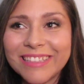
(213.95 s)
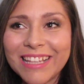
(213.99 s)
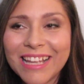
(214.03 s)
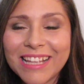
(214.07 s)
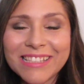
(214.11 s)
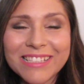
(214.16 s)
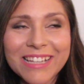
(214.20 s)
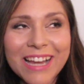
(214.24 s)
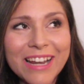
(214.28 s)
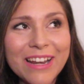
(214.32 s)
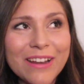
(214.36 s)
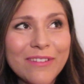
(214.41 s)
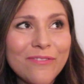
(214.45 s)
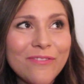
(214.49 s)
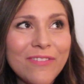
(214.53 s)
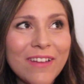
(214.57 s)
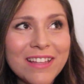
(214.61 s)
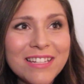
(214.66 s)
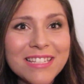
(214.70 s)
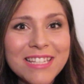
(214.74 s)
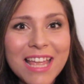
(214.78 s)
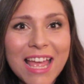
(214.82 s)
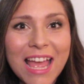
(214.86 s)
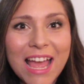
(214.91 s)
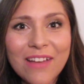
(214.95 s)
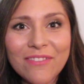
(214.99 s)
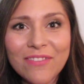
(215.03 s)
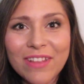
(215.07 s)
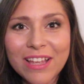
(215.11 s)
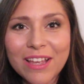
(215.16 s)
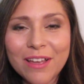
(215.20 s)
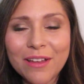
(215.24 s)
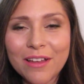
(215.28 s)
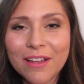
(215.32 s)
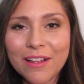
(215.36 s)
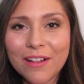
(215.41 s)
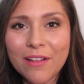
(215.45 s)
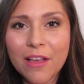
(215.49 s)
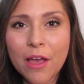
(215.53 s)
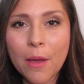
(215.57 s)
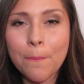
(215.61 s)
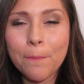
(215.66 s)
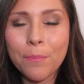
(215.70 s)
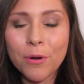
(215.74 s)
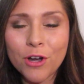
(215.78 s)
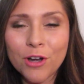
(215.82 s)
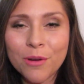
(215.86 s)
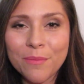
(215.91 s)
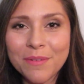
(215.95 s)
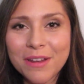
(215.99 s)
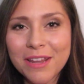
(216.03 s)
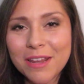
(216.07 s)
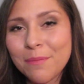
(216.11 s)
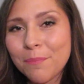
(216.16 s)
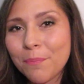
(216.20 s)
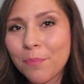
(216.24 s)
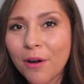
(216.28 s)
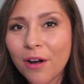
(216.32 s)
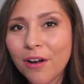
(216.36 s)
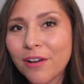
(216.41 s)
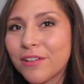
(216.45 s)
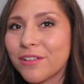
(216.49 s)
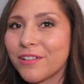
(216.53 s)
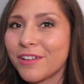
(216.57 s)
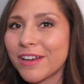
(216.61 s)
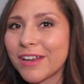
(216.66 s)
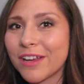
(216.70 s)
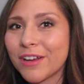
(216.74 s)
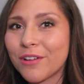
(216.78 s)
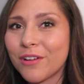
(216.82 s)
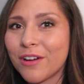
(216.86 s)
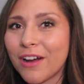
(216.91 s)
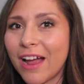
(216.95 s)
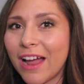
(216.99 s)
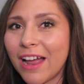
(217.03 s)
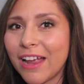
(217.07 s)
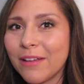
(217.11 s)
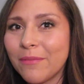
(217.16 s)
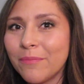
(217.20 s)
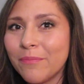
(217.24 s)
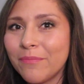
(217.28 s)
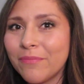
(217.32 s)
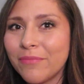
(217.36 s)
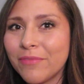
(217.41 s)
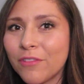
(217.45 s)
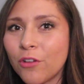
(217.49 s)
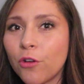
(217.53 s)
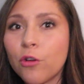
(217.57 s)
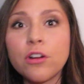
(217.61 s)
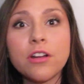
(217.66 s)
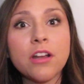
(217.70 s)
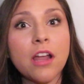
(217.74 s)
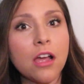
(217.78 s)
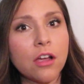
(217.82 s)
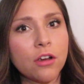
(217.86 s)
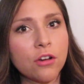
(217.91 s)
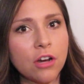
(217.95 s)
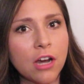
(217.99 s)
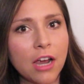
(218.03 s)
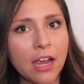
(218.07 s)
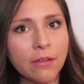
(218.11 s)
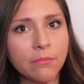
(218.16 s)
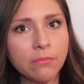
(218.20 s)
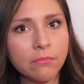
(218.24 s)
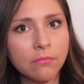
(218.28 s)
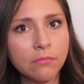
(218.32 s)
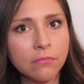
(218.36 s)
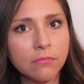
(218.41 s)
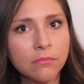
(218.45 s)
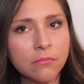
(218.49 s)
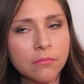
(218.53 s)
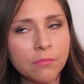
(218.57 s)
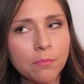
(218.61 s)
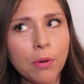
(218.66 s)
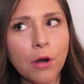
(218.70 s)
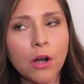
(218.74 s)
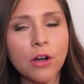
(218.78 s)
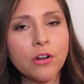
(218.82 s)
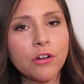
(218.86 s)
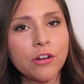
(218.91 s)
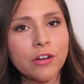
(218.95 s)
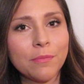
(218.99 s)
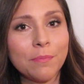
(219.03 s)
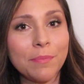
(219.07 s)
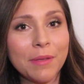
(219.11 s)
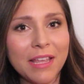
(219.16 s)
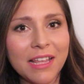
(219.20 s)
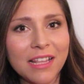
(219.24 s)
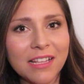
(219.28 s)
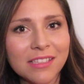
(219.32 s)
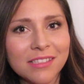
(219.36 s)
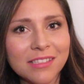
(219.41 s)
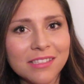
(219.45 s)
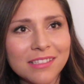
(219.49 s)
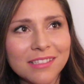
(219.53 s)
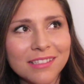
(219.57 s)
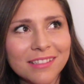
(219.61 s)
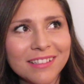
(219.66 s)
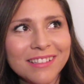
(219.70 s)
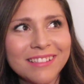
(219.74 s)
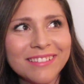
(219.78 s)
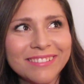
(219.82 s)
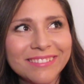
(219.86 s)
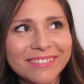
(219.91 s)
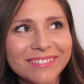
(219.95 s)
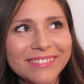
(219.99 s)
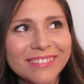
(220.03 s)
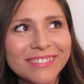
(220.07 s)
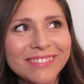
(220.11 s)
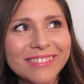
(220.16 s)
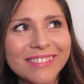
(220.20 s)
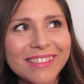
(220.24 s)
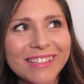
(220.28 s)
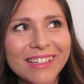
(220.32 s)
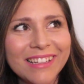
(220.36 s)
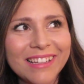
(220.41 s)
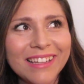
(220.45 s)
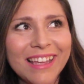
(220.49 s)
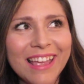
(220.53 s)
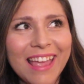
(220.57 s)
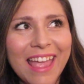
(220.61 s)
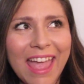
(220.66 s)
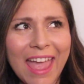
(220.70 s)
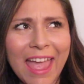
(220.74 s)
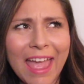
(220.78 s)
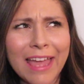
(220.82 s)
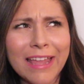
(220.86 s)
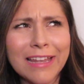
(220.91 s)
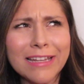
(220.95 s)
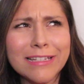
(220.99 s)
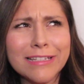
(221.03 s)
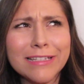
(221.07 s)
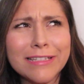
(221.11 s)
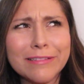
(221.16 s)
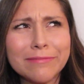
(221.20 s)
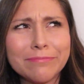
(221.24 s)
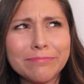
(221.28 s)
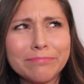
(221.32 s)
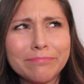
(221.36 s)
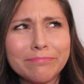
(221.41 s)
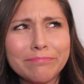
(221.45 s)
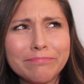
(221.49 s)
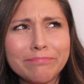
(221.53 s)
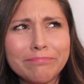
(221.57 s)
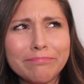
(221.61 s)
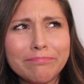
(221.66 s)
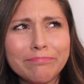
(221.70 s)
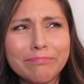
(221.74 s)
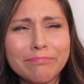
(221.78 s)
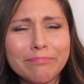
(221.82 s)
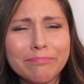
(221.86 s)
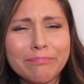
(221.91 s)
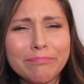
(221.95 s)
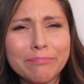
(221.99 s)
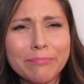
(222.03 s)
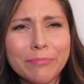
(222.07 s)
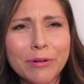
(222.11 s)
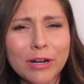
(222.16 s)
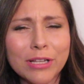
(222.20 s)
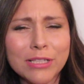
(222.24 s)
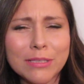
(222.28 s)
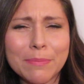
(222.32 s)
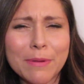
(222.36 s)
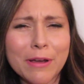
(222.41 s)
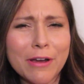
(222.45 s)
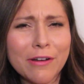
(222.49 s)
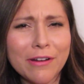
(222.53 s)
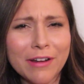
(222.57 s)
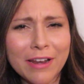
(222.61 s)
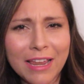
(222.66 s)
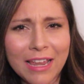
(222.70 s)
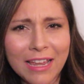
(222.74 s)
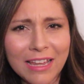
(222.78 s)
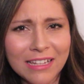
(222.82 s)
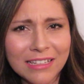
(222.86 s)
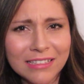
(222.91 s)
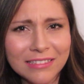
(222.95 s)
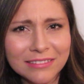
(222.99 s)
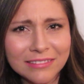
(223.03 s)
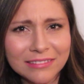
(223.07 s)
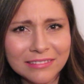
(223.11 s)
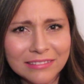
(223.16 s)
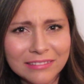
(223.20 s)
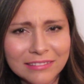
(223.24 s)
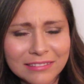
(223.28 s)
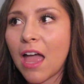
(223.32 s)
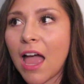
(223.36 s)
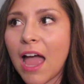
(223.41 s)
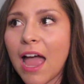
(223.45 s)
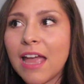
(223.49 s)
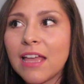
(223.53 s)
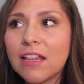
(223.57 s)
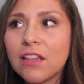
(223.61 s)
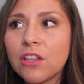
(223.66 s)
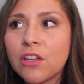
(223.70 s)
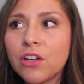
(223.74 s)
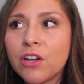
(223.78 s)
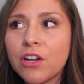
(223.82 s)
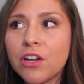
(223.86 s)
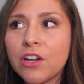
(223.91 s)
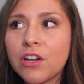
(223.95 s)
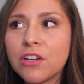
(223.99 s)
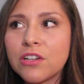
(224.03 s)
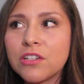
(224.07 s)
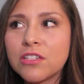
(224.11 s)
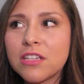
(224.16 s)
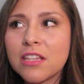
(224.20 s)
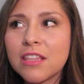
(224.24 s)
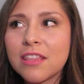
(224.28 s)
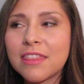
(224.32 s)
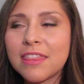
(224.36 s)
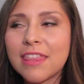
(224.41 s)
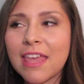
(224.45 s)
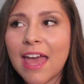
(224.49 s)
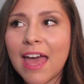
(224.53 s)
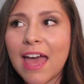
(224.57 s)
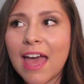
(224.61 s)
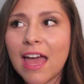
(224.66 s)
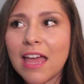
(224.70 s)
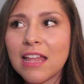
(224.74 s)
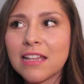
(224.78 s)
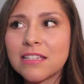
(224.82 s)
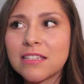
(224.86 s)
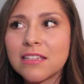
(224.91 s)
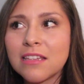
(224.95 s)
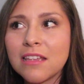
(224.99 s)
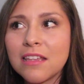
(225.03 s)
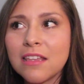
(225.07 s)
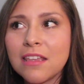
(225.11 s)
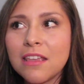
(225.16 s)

It's kind of fun to have like a permanent partner in crime, or not crime, partner in peace and prosperity. I learned that